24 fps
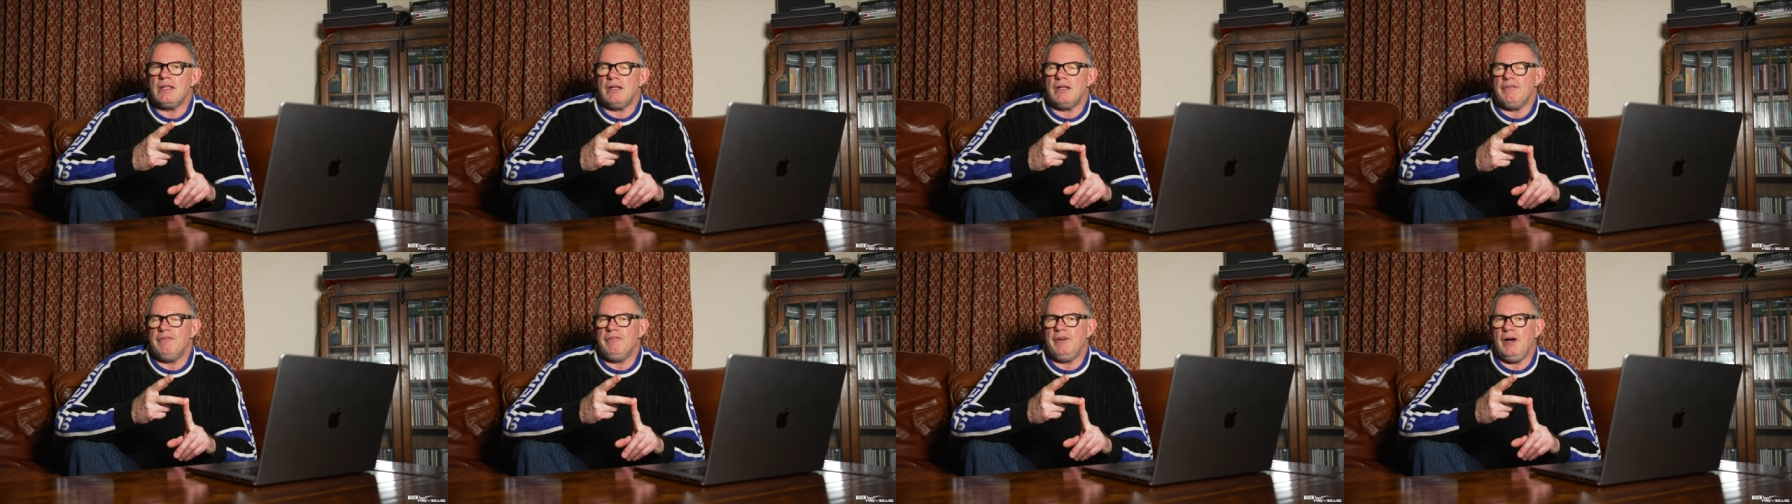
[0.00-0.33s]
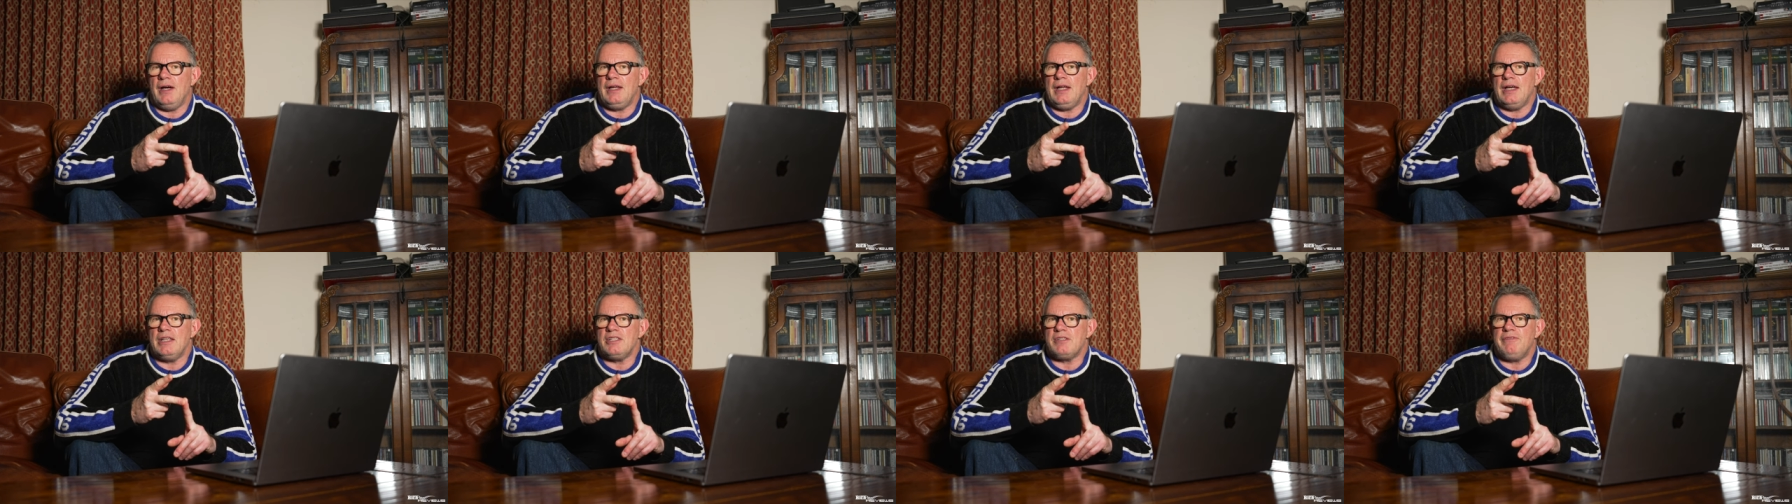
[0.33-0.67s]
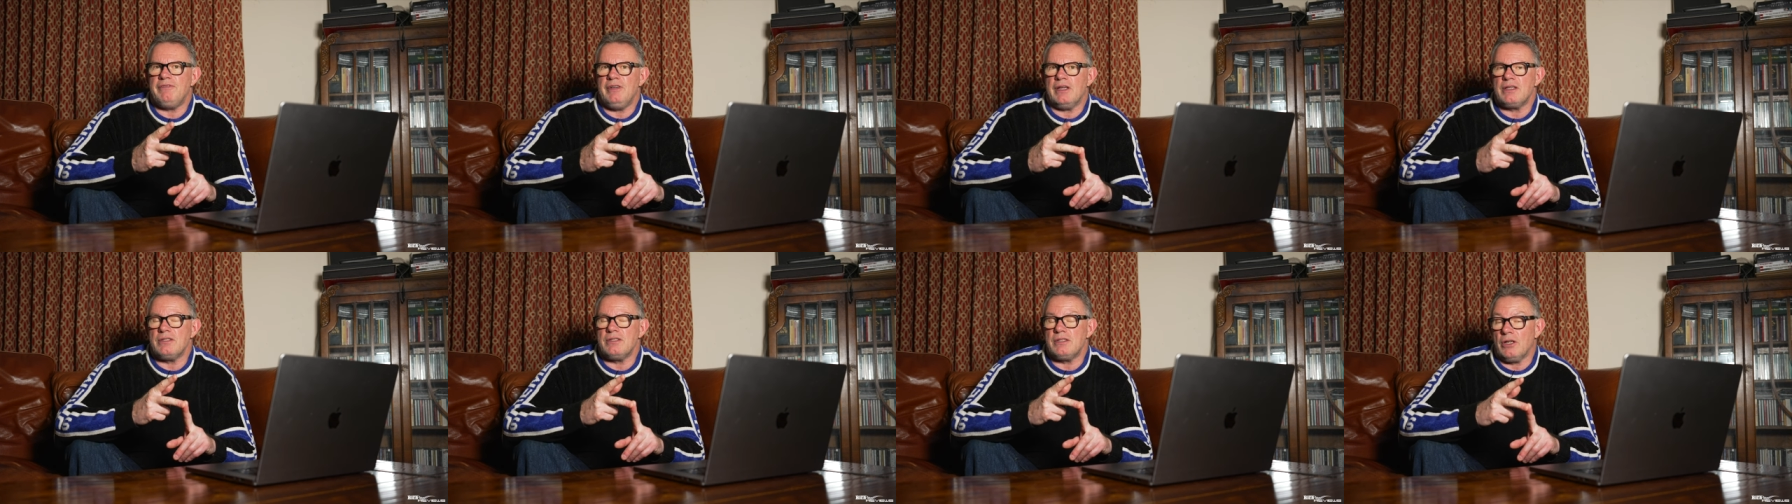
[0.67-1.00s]
that the finance
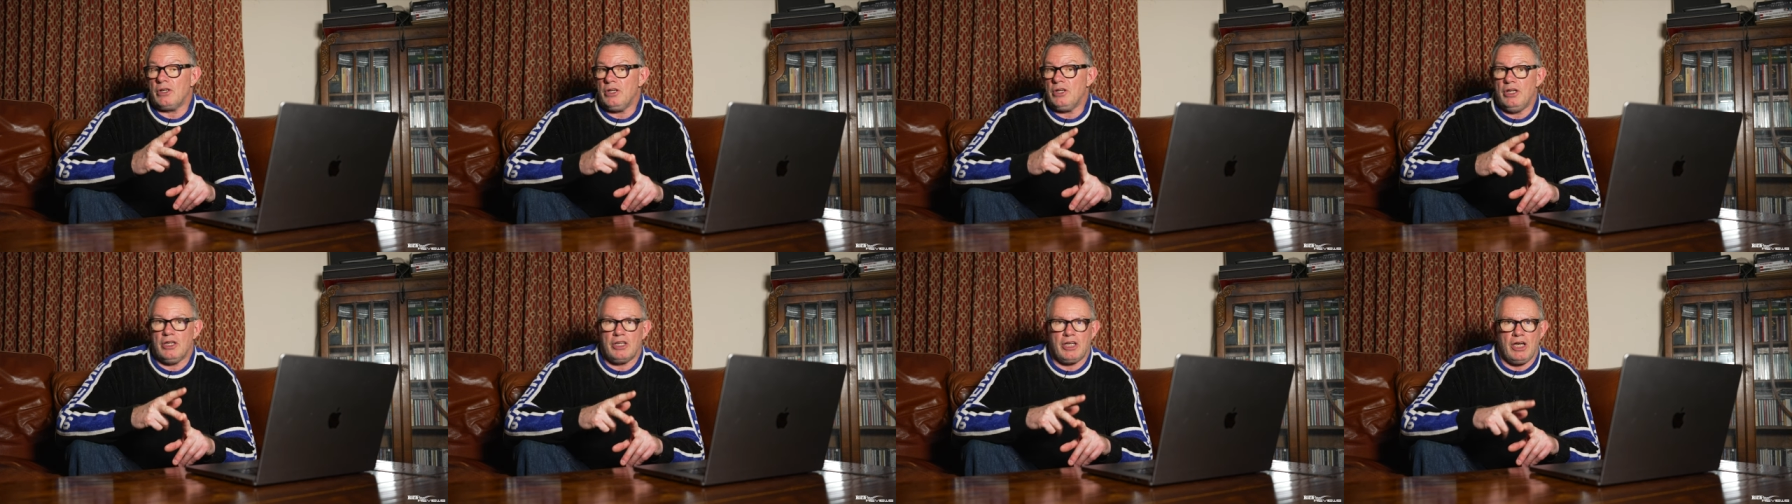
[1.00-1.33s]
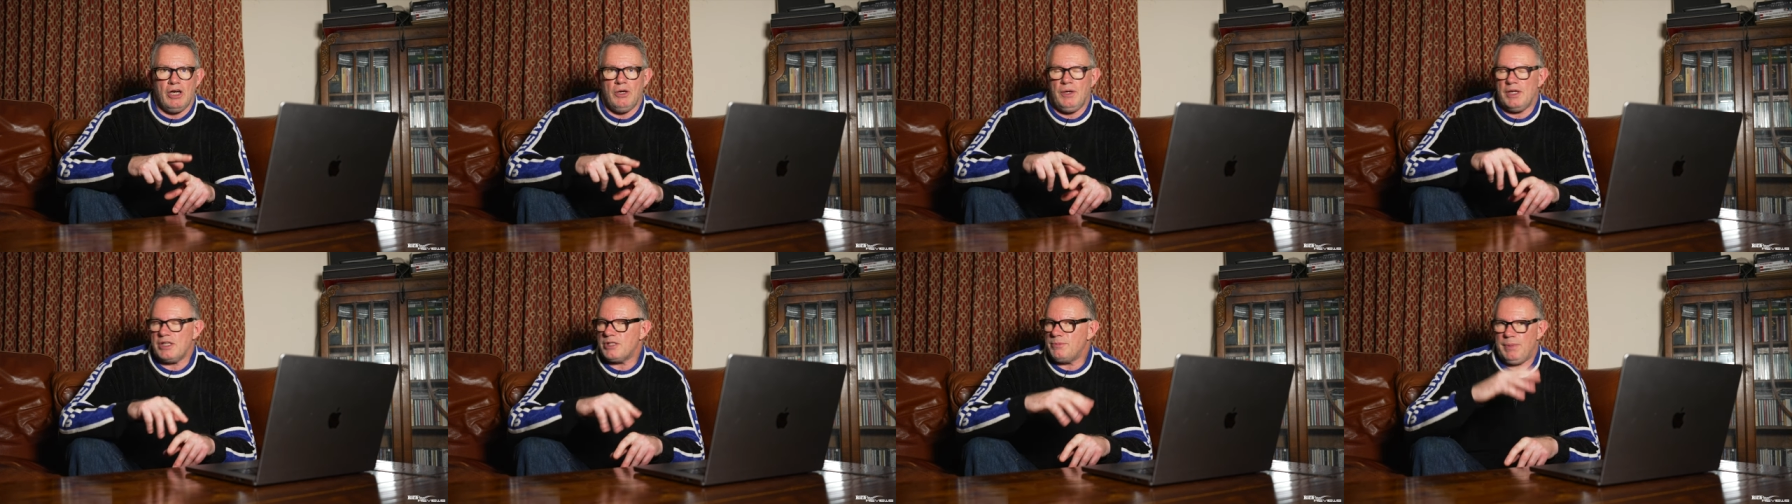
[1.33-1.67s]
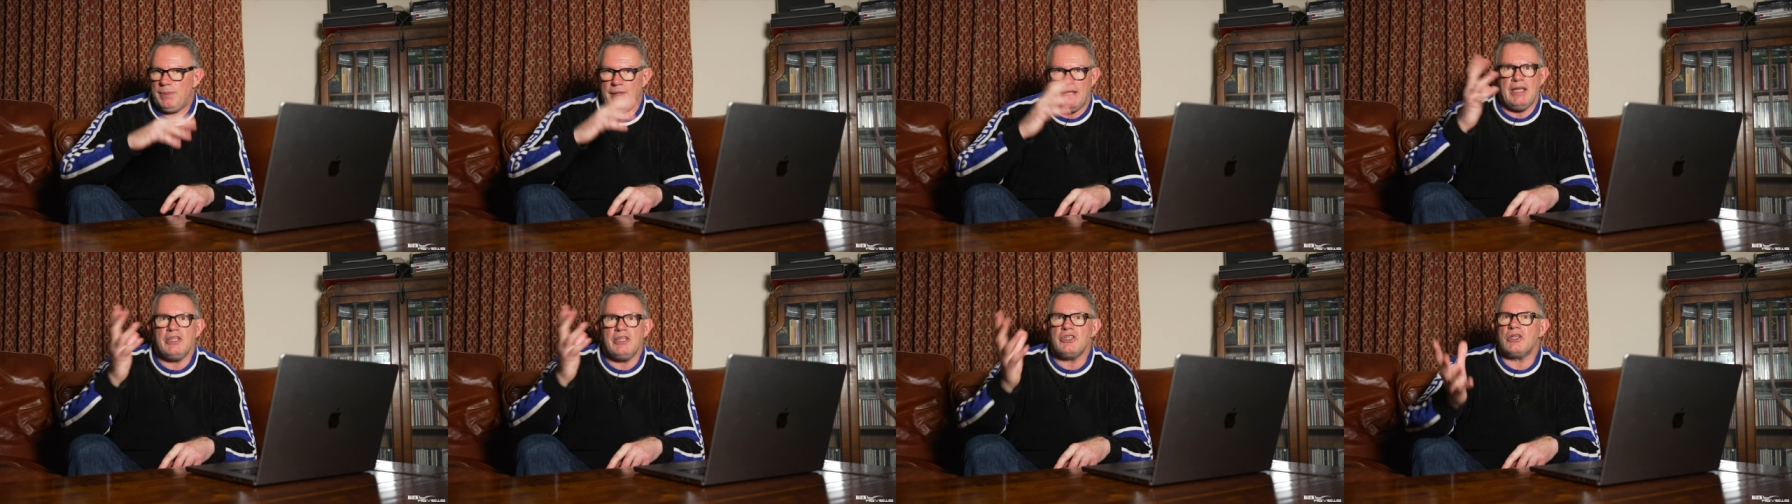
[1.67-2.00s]
figures are going to go
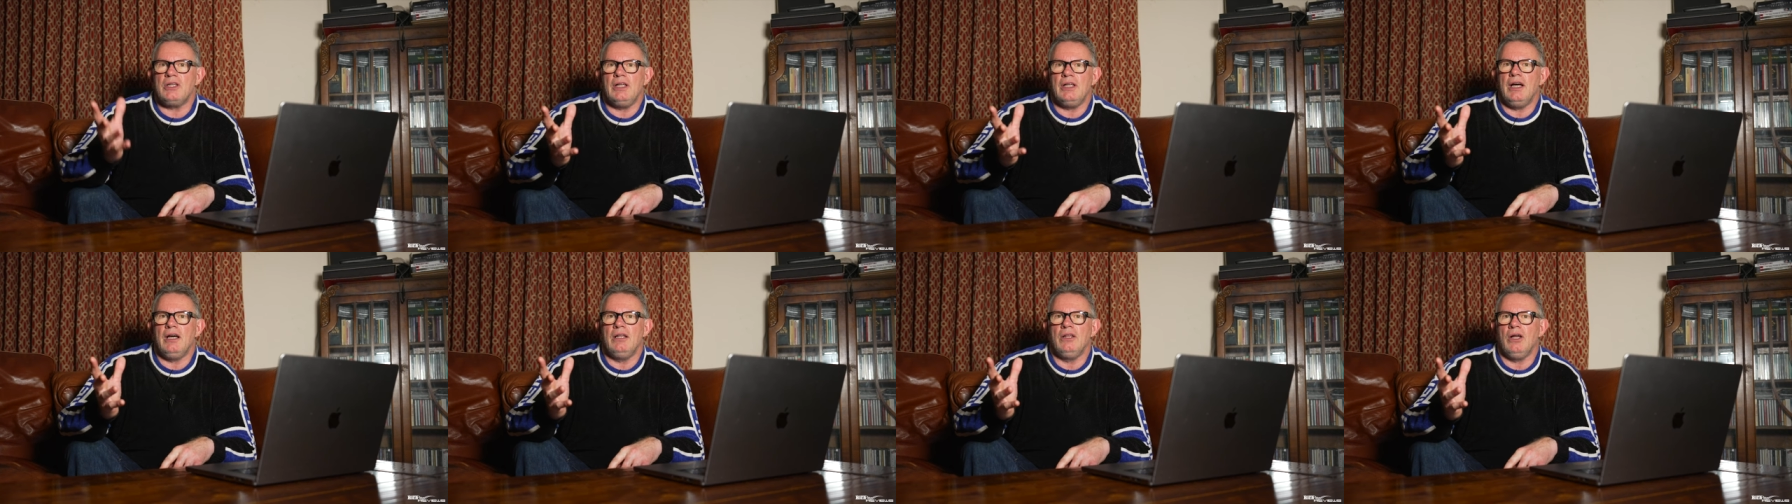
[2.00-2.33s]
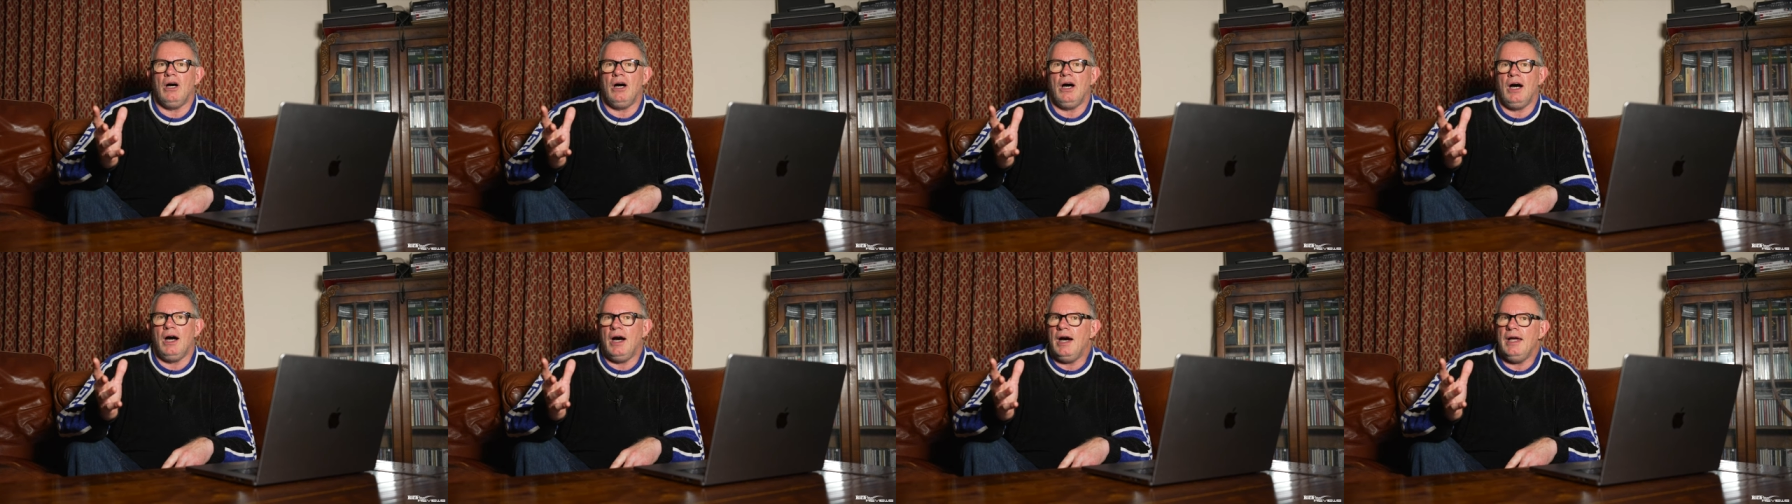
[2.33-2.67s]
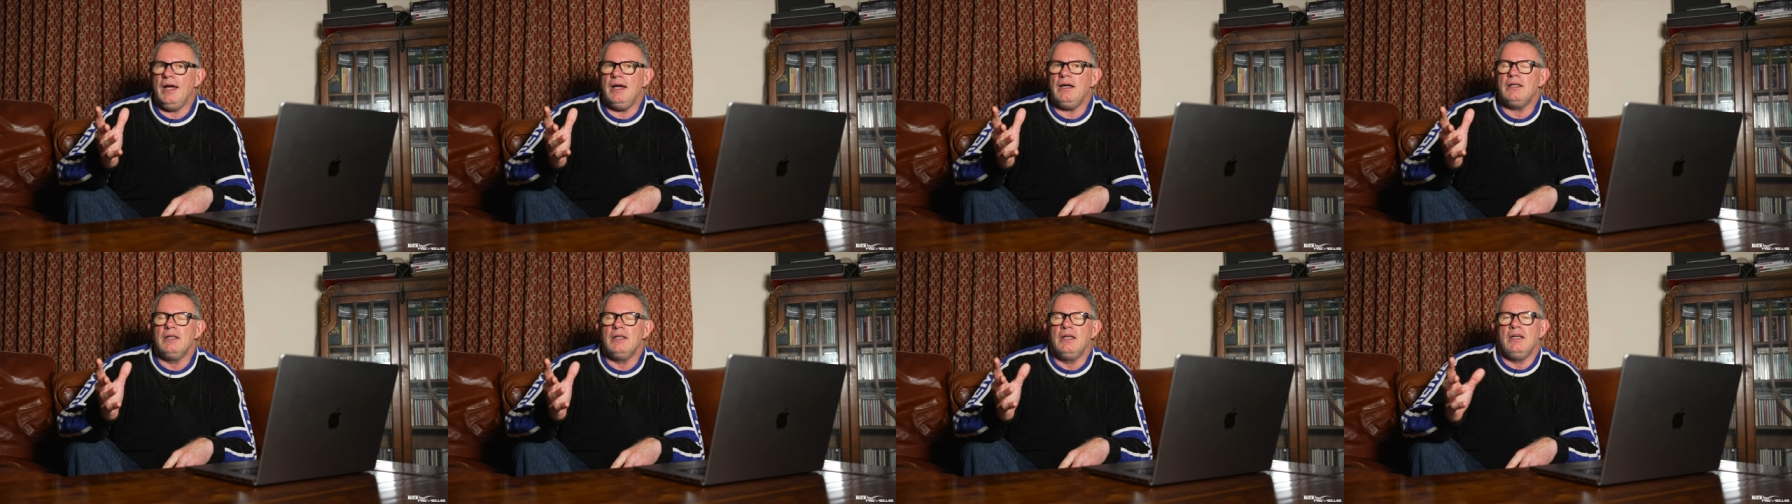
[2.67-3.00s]
exponentially a lot
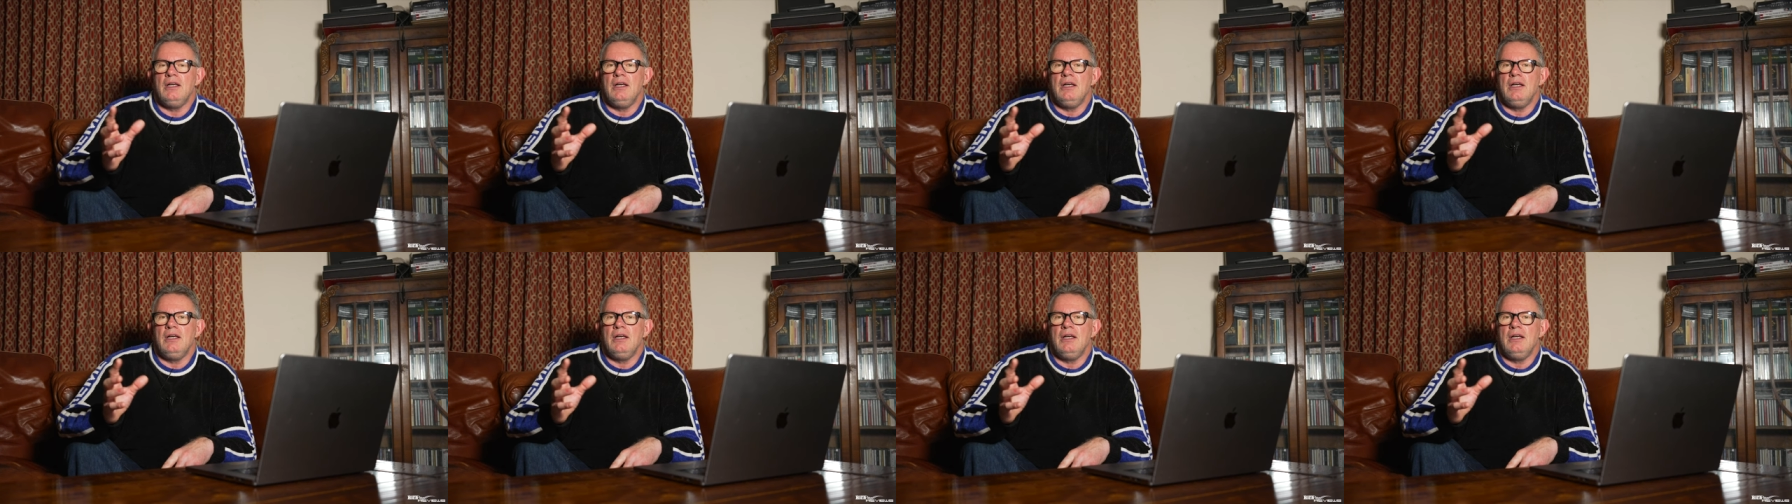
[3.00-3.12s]
higher